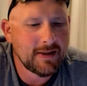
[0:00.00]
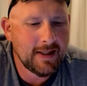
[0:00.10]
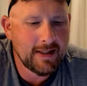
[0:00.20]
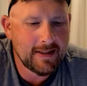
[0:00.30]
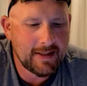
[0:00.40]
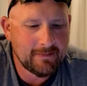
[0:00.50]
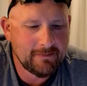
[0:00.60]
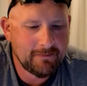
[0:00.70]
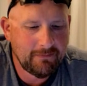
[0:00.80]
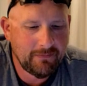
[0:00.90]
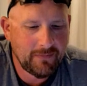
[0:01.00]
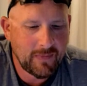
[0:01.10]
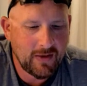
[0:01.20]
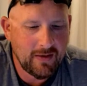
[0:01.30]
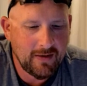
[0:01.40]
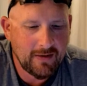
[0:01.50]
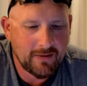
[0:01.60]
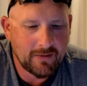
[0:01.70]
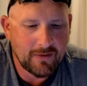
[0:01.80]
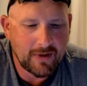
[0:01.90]
Anything?
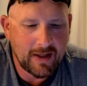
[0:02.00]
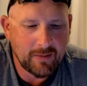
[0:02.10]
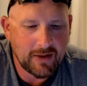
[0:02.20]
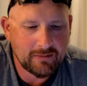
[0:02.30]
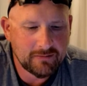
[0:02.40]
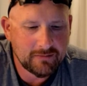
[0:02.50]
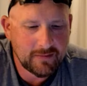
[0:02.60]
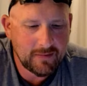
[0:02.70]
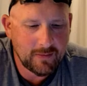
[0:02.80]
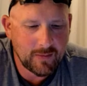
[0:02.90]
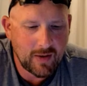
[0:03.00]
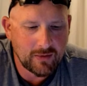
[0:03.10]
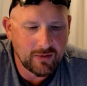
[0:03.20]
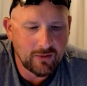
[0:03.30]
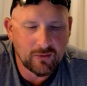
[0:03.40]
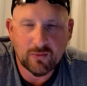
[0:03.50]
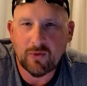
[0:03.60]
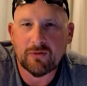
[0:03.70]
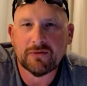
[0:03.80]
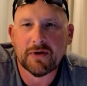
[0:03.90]
Throw it at me. I'm a lone
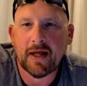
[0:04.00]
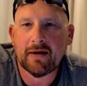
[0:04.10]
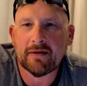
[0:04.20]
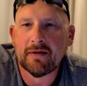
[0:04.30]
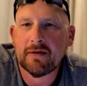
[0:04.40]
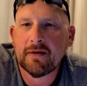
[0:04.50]
wolf tonight.